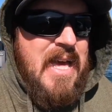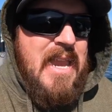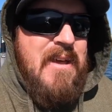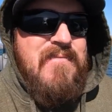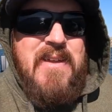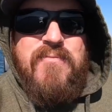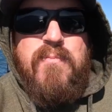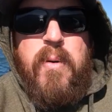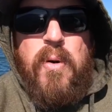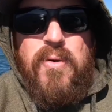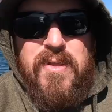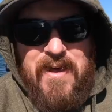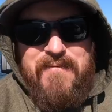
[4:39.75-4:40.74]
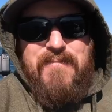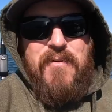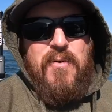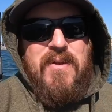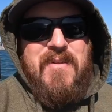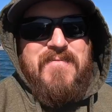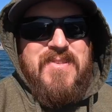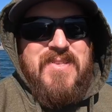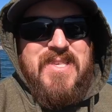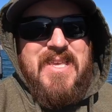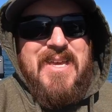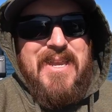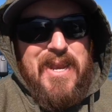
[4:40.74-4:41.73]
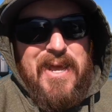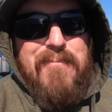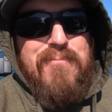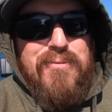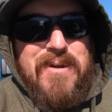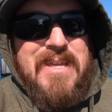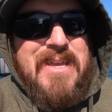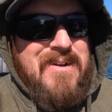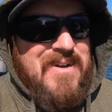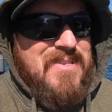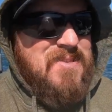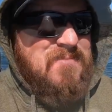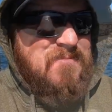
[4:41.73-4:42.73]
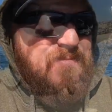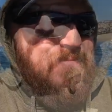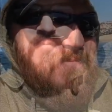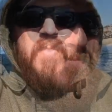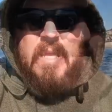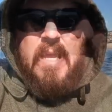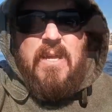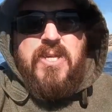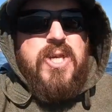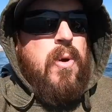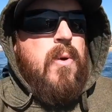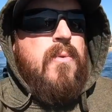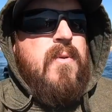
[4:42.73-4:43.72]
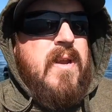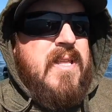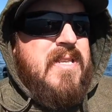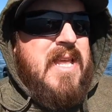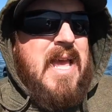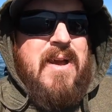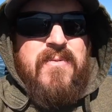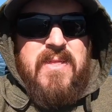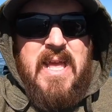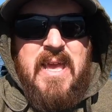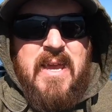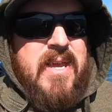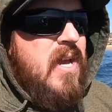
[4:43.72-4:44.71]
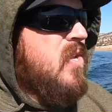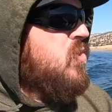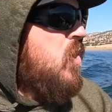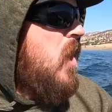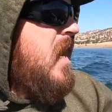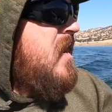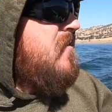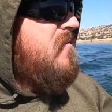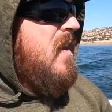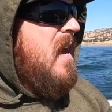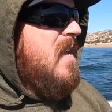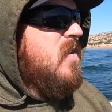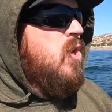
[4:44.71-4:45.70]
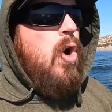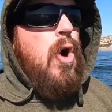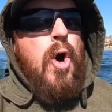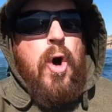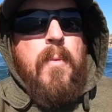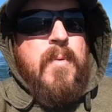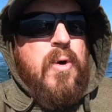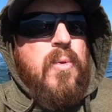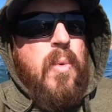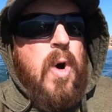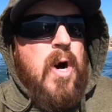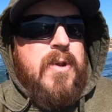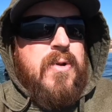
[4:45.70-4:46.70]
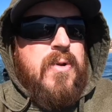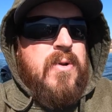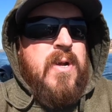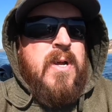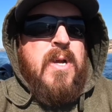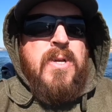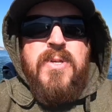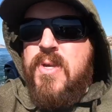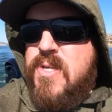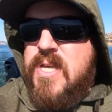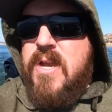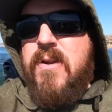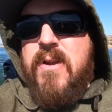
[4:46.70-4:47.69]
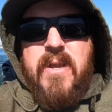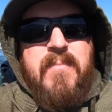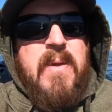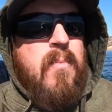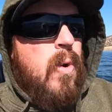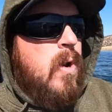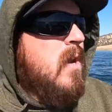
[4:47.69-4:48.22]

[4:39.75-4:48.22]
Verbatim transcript: and I've never pulled off far enough to see it. Pretty awesome. So we're running down lake, trying to find calmer water so Sierra can be more